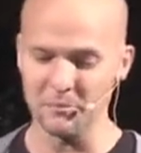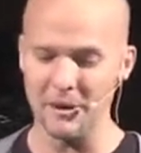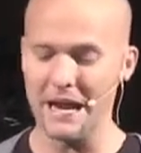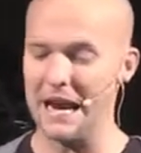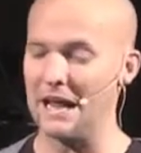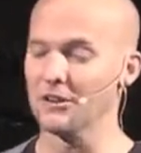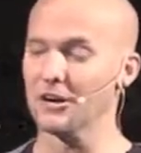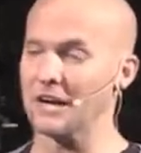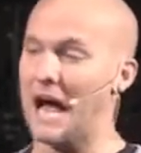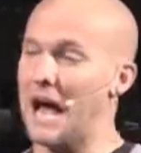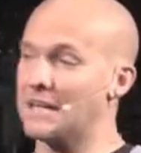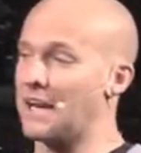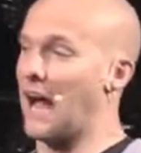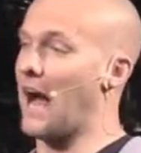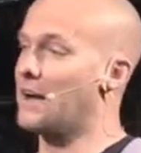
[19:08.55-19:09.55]
man, look, I,
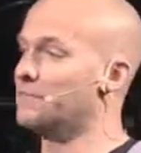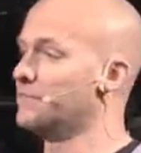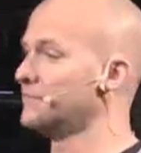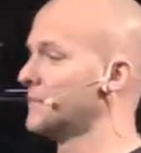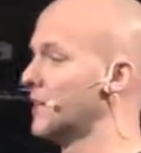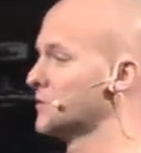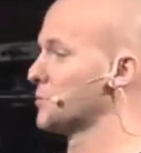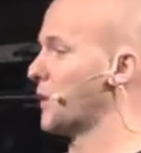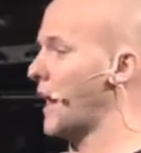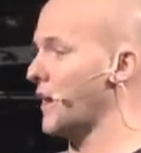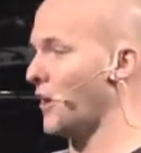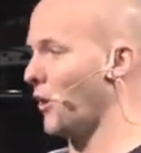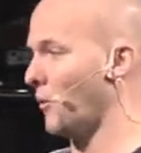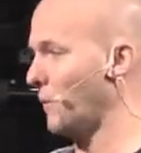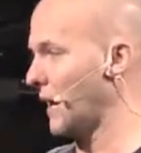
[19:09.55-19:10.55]
I, here's what I
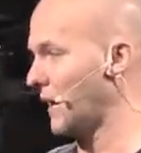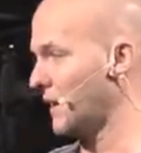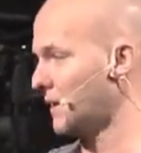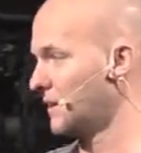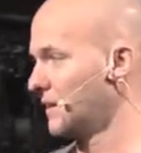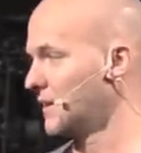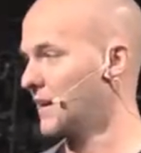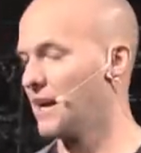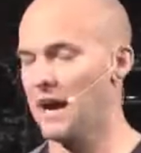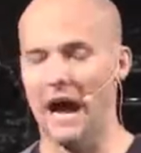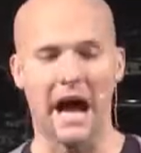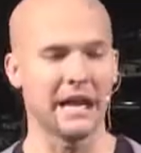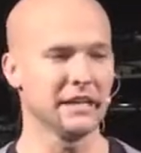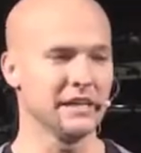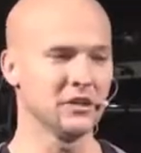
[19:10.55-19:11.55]
know, man.
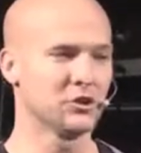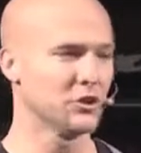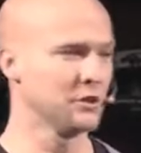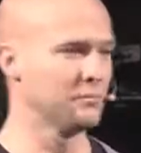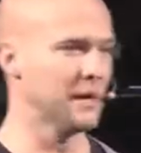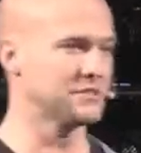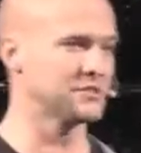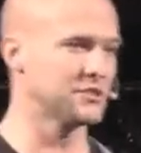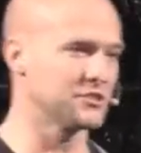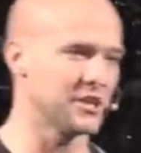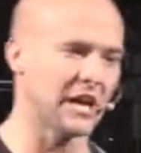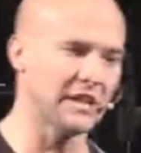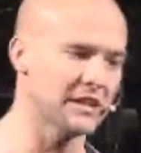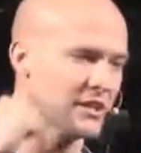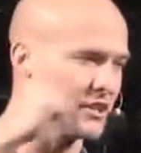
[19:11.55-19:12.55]
I need good messages. I
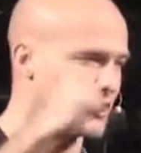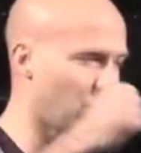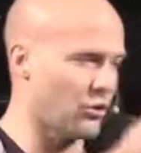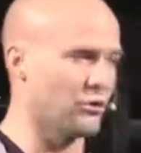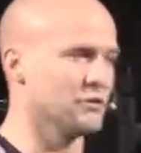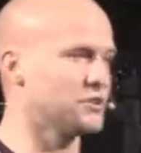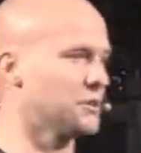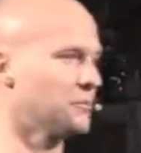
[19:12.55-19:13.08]
need encouraging